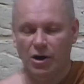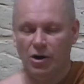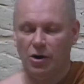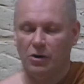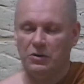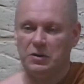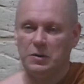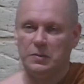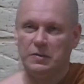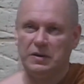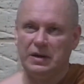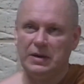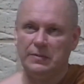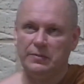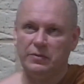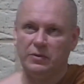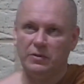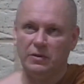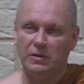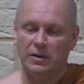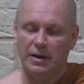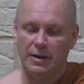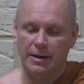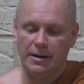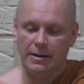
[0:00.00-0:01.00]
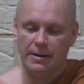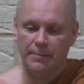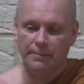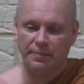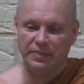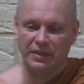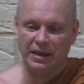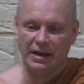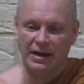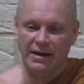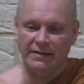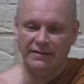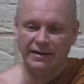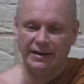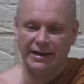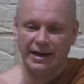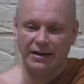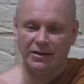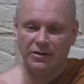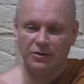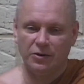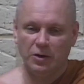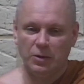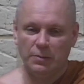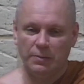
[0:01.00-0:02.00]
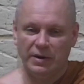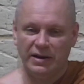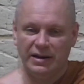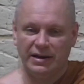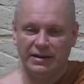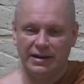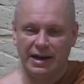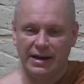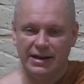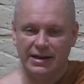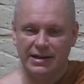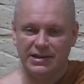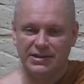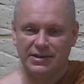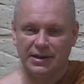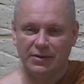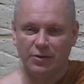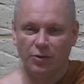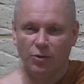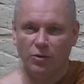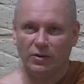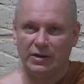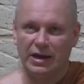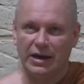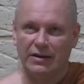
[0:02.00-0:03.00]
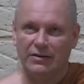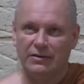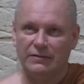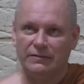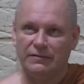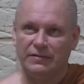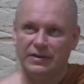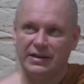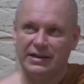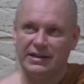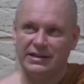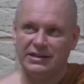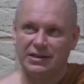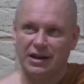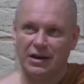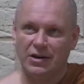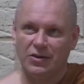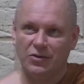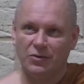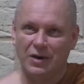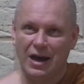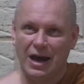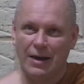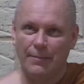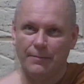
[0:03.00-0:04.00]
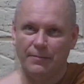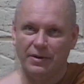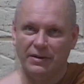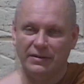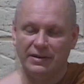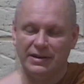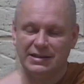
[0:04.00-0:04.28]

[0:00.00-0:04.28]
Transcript: Other people, they get good meditation and all kind of things start to happen.